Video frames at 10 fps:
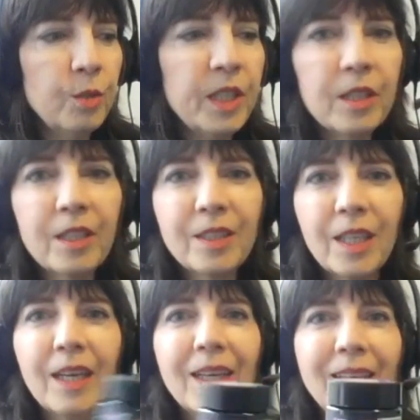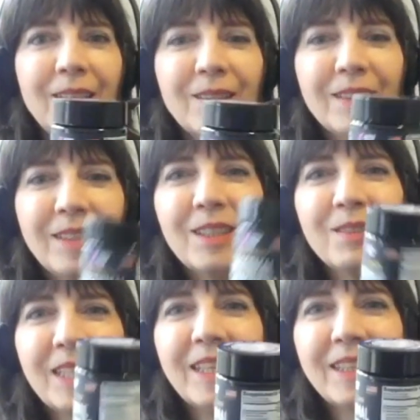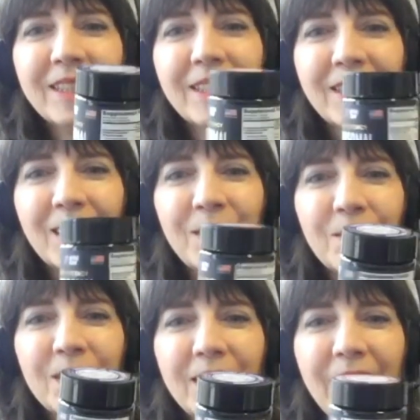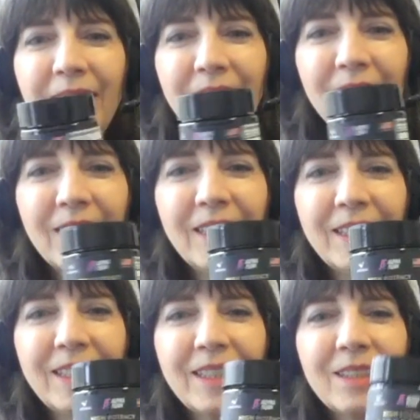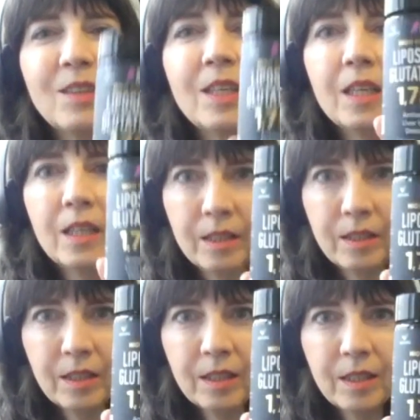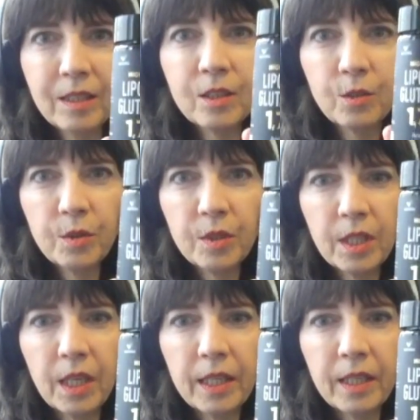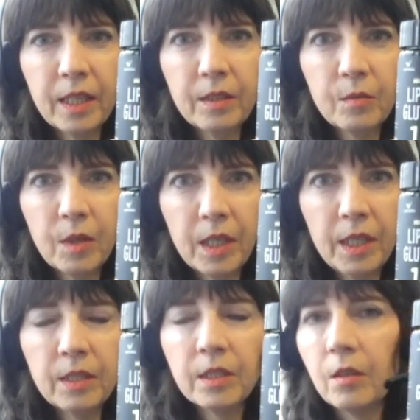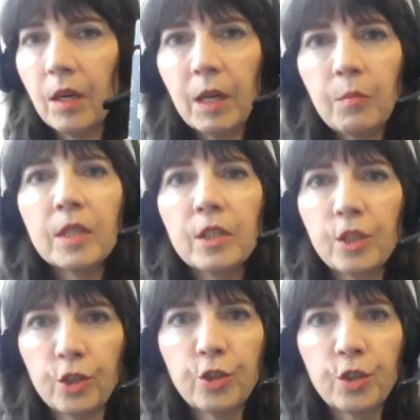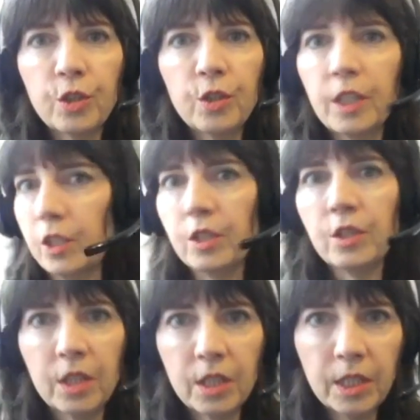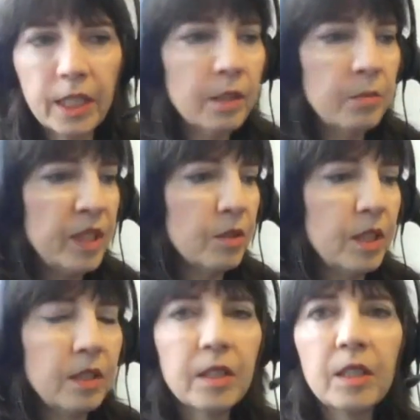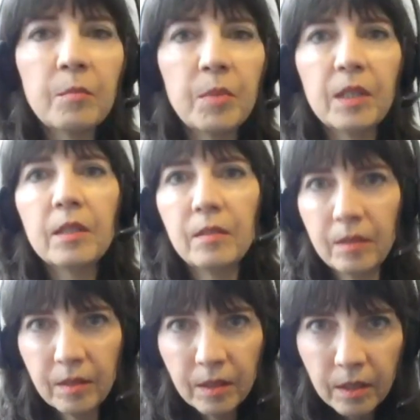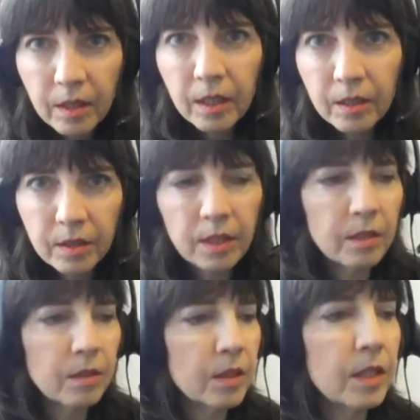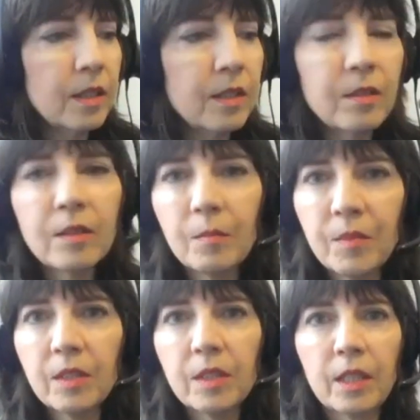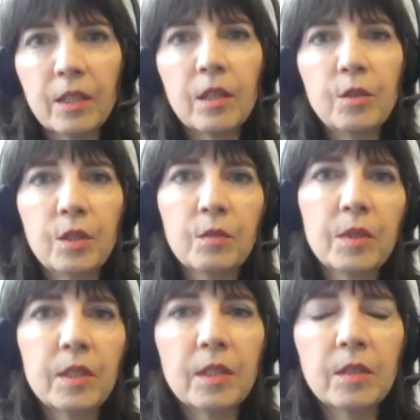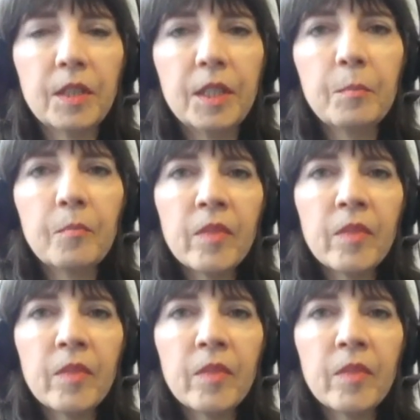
because I, take this stuff every day, right? The glutathione, right? So I wasn't concerned that this is going to stay in me or anything, but I could tell, okay, something's not kosher with this, right?